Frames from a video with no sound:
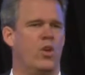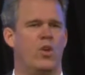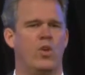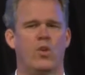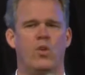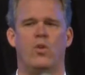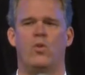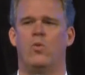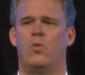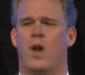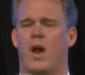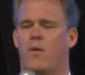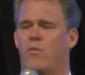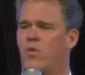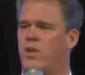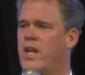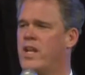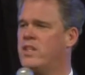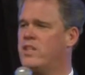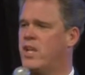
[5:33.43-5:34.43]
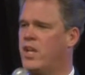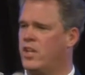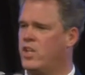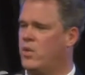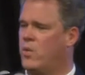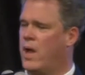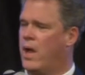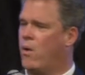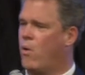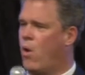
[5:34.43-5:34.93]
who, I will not tell
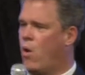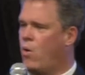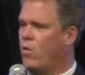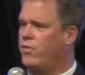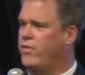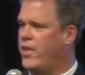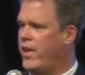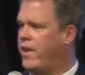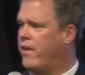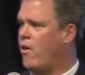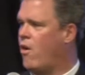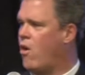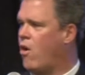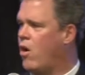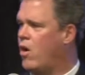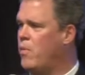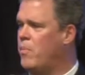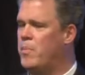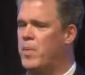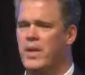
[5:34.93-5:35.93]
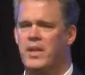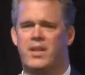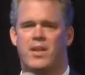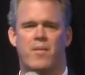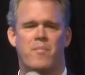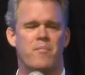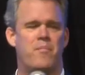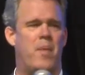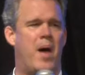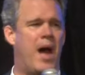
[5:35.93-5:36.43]
you how old they are, but
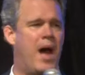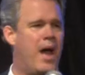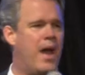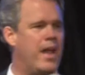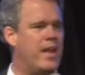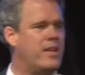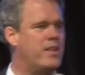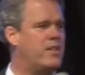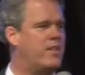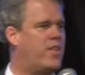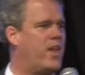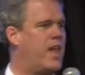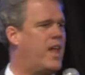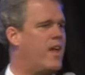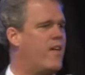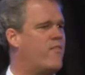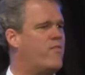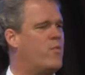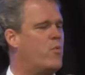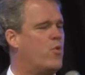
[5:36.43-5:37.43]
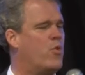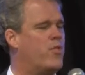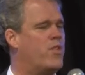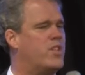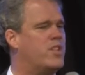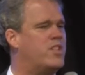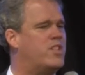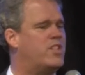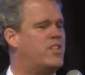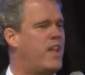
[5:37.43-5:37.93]
combined they have more
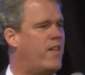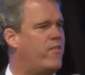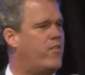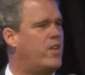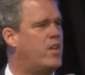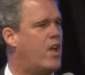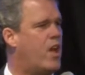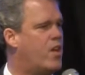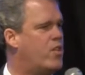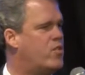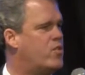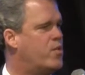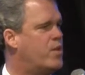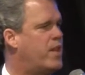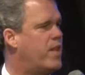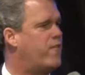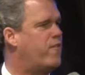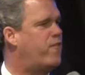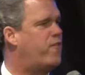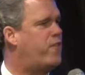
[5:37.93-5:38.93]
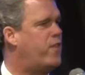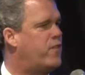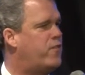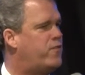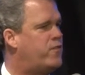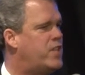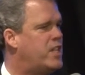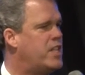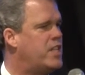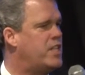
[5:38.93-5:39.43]
than
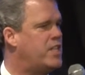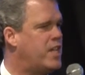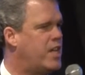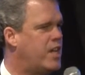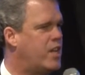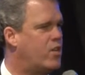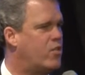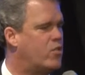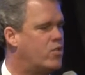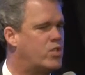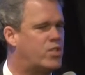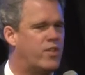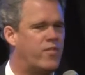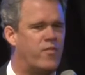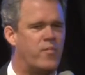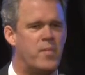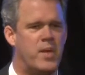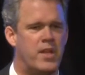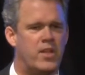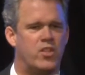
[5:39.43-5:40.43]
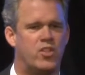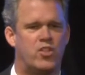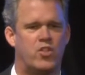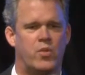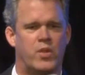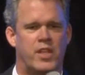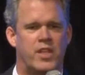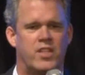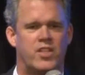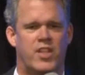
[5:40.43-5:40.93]
750 years of
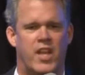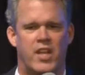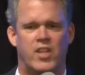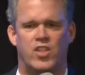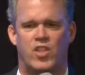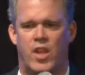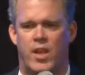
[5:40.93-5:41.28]
ministry at St.